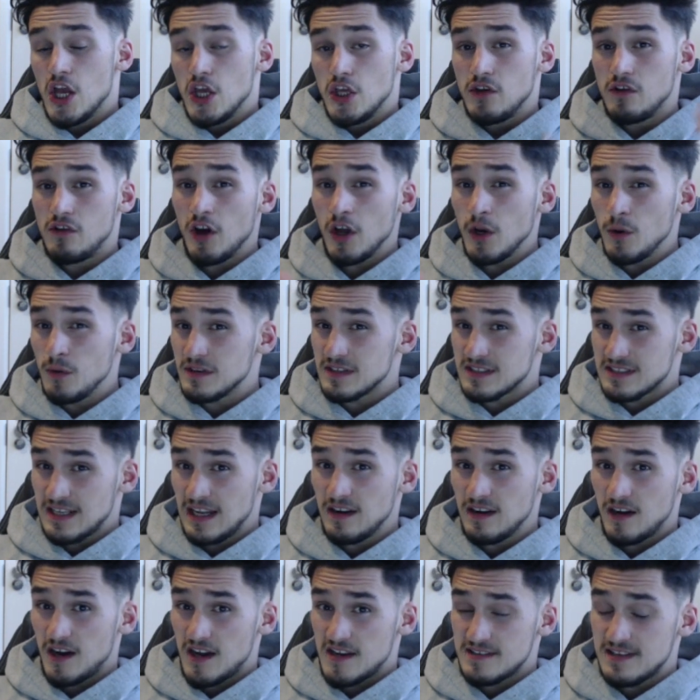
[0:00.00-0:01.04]
You've got to
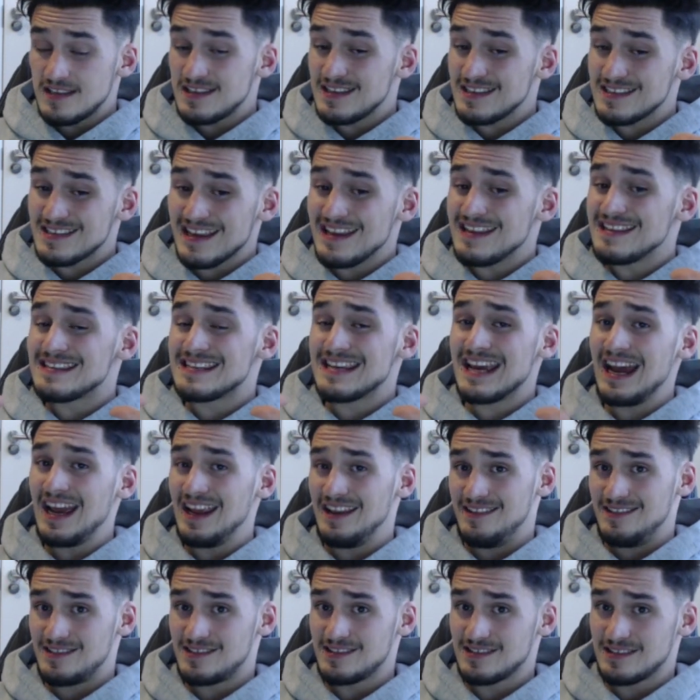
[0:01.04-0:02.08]
understand, guys, this is
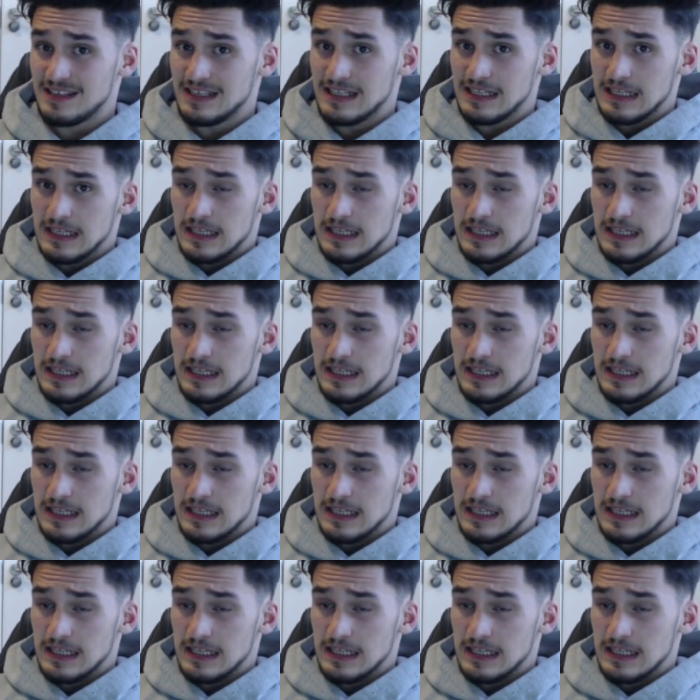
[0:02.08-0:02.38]
intense.